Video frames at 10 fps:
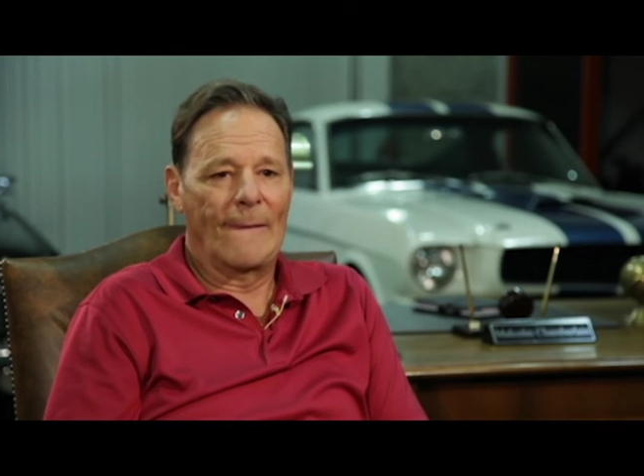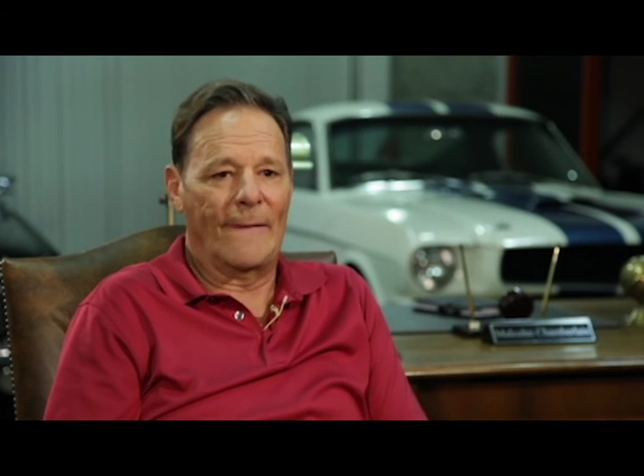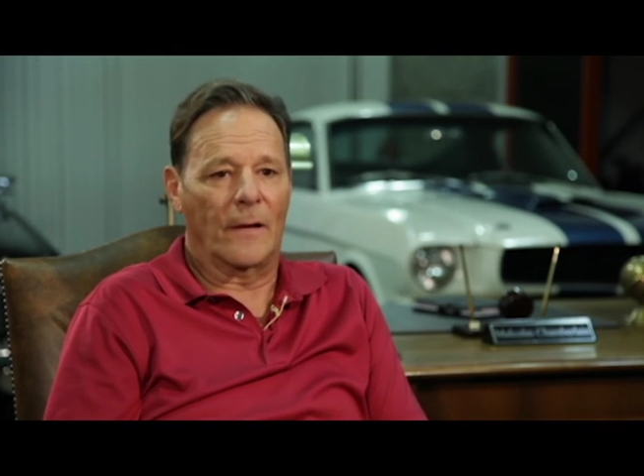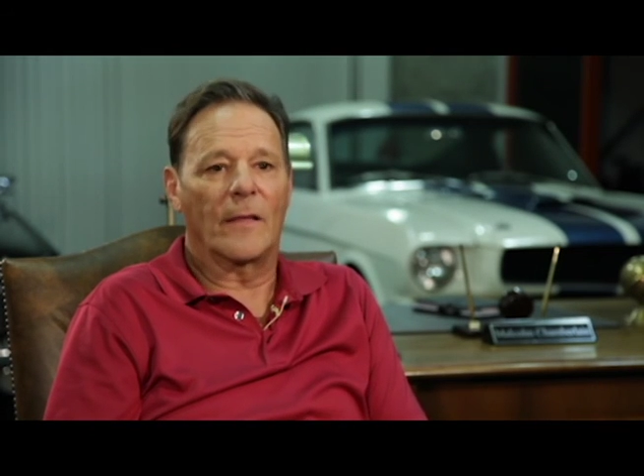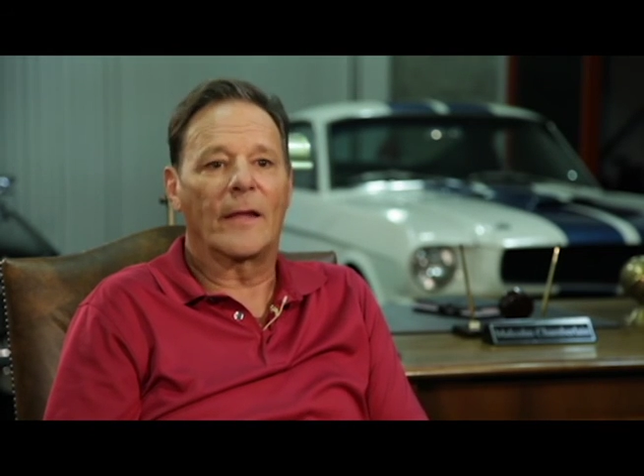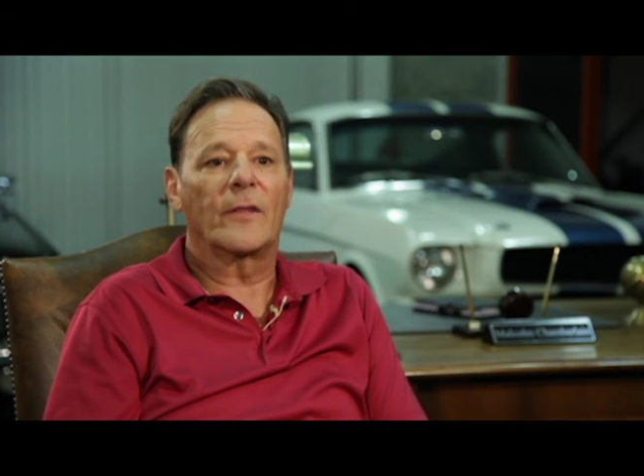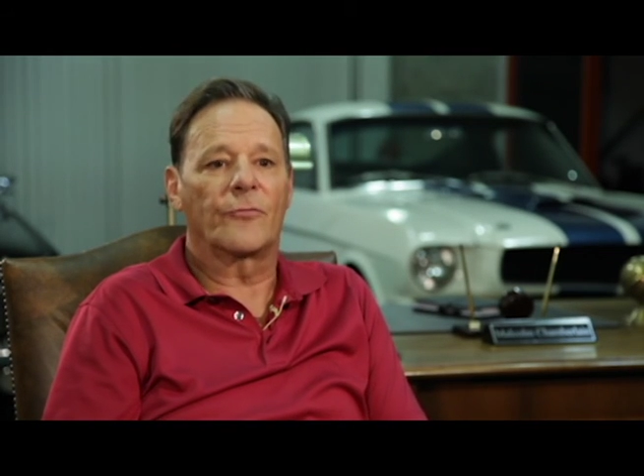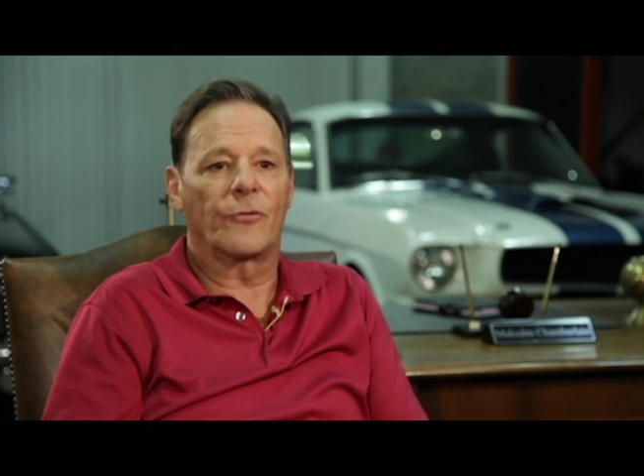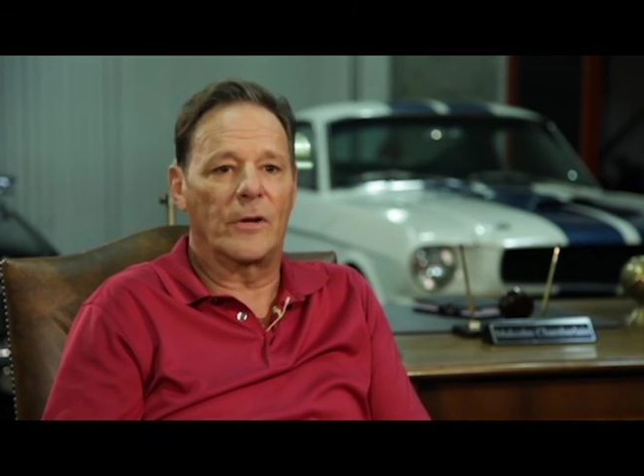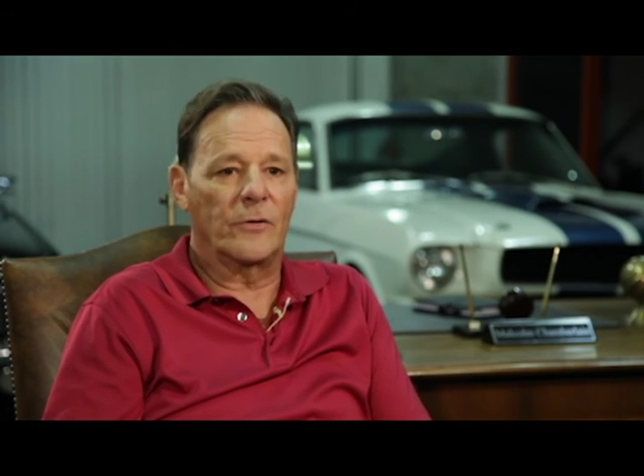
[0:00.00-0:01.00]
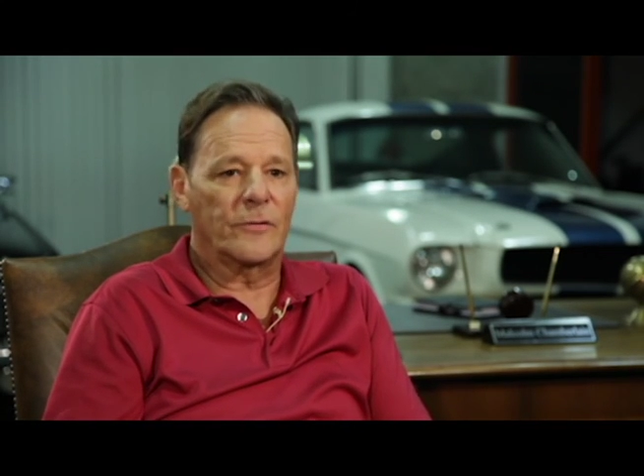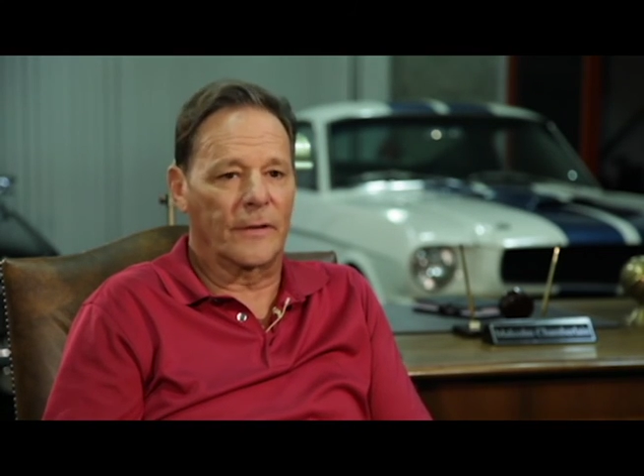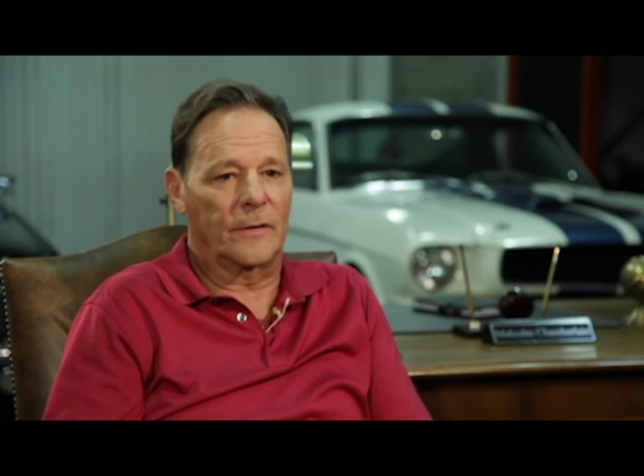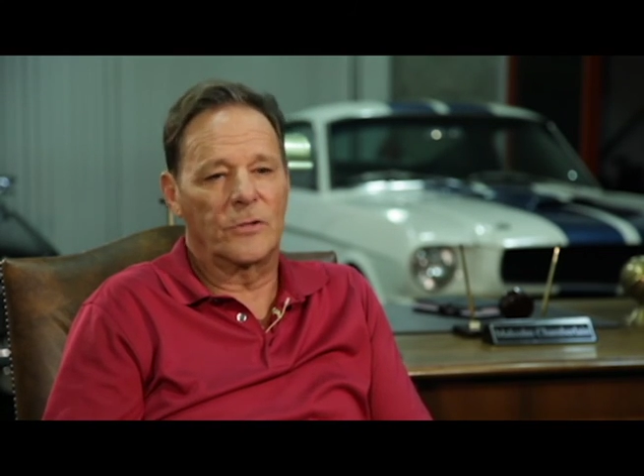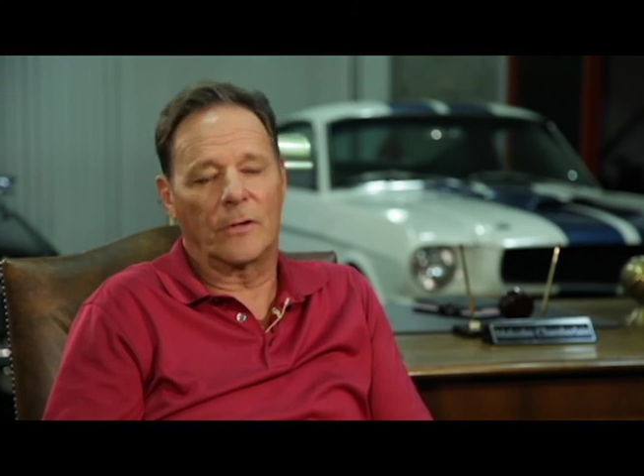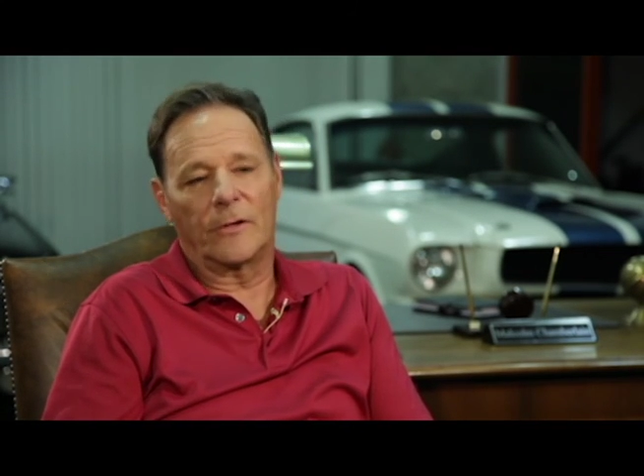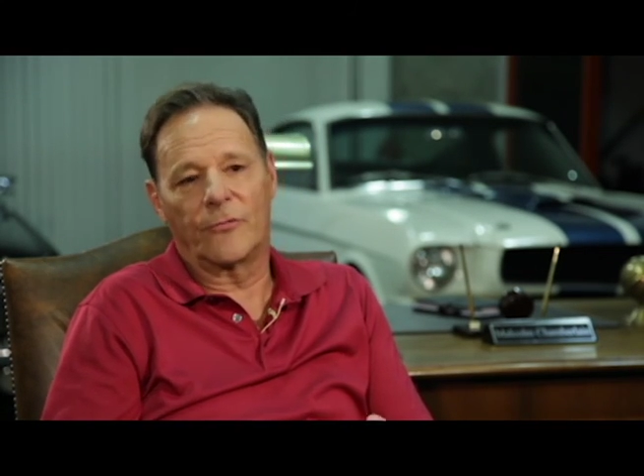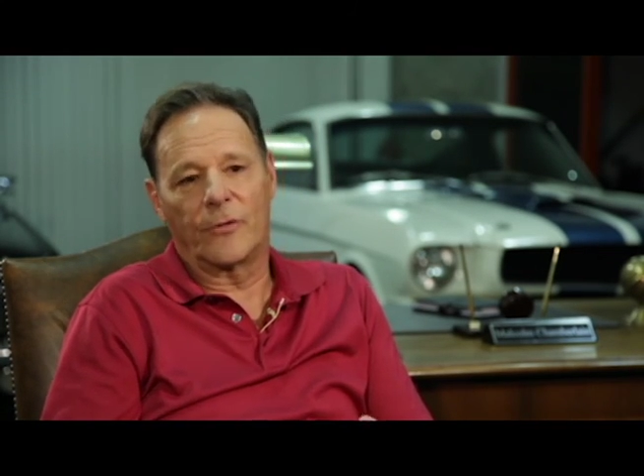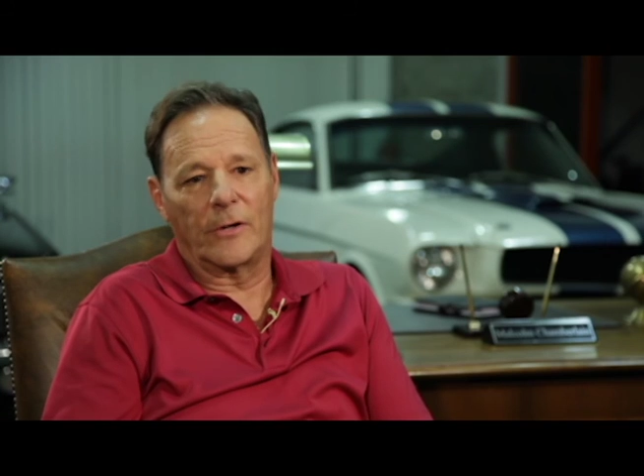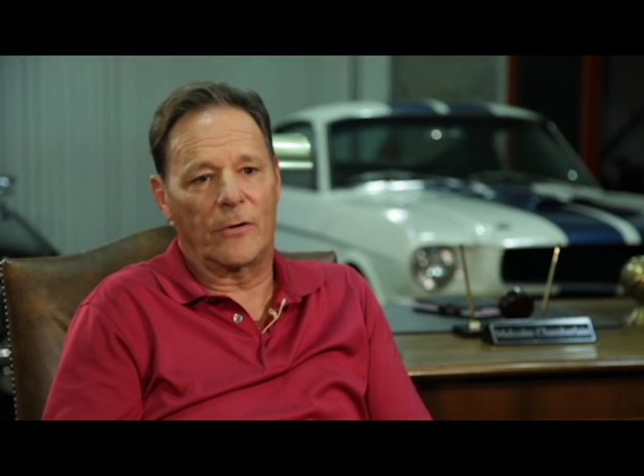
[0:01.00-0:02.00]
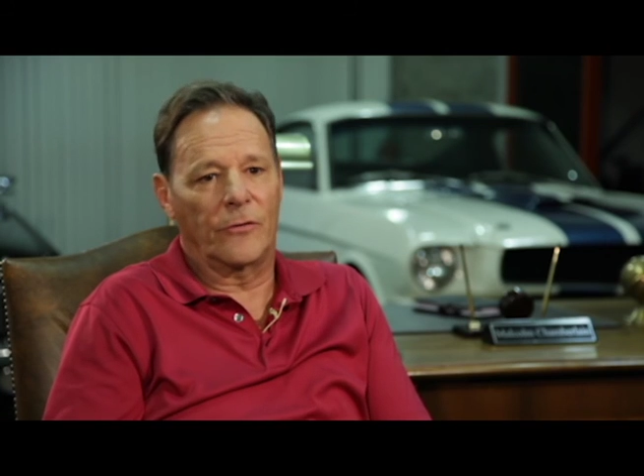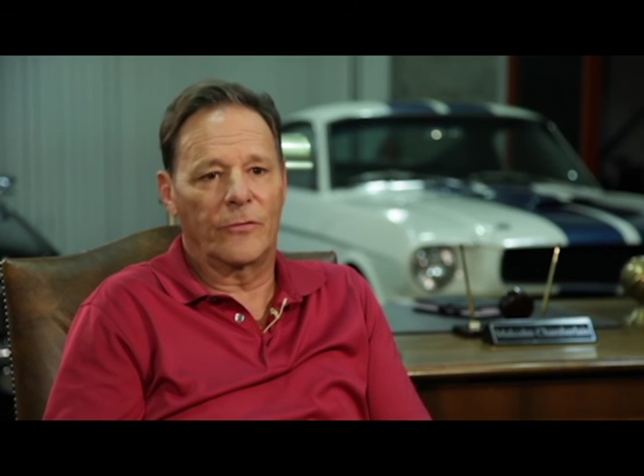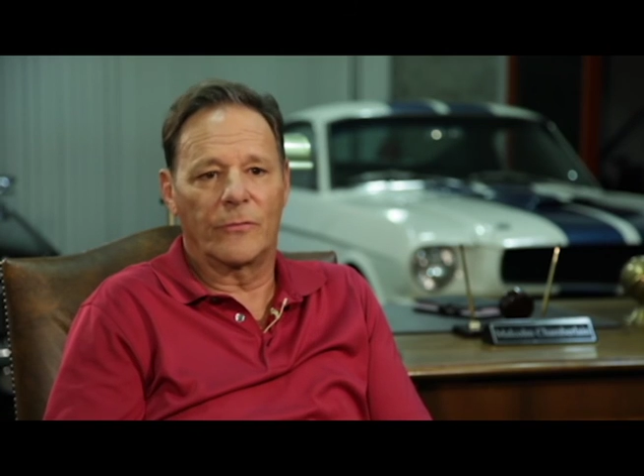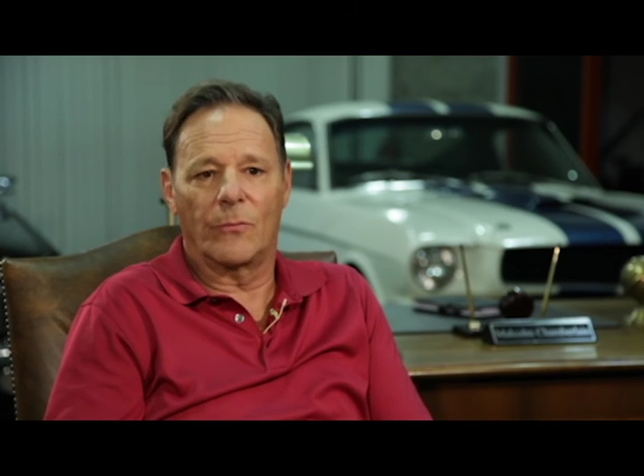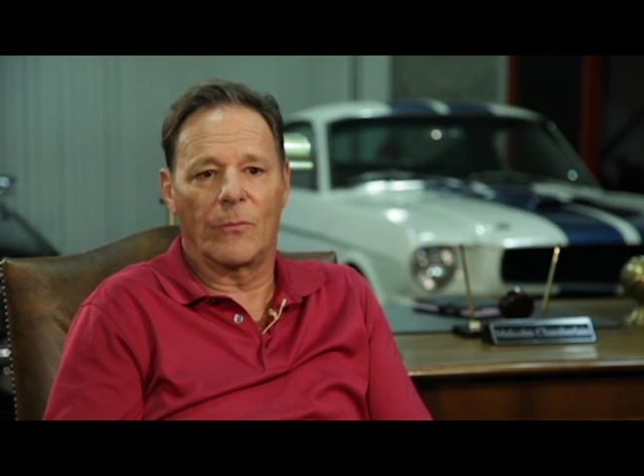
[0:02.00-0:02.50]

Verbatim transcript: You know, like a lot of the Fritos, like the chili Fritos,